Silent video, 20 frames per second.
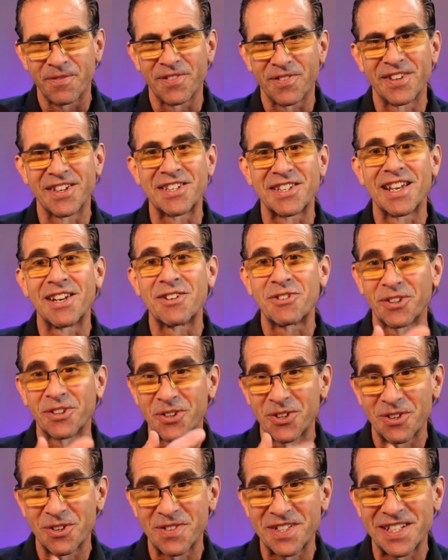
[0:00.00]
your central
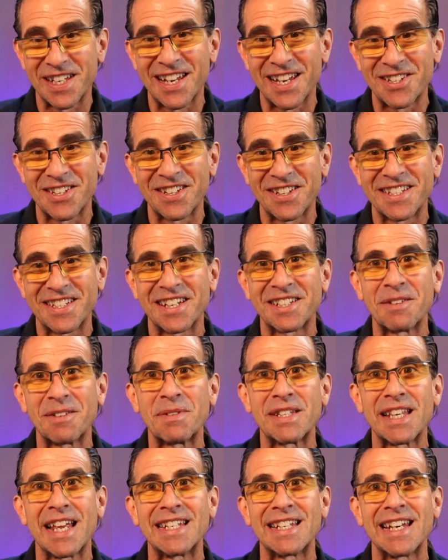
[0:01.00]
nervous system
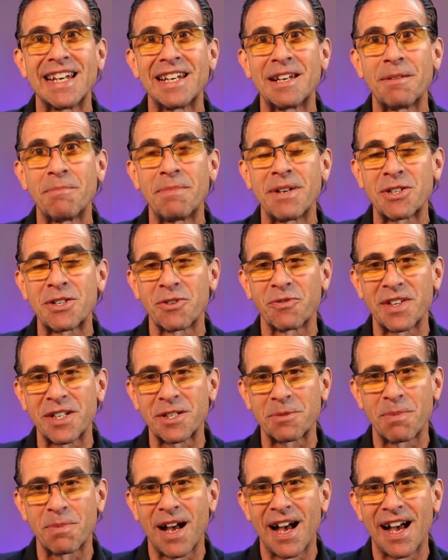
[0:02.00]
sends an inhibition
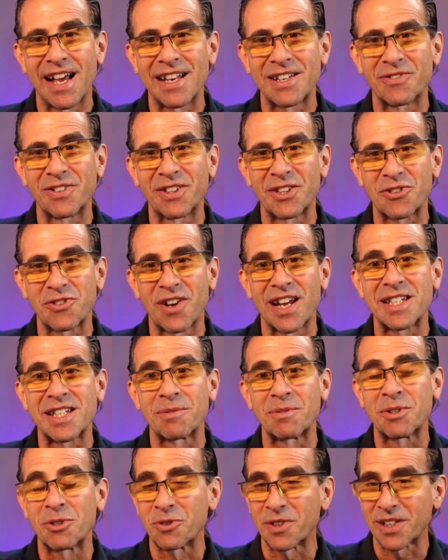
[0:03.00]
response for the
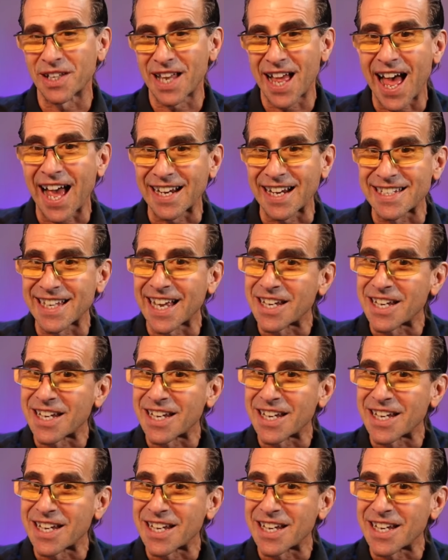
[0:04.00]
tricep to relax.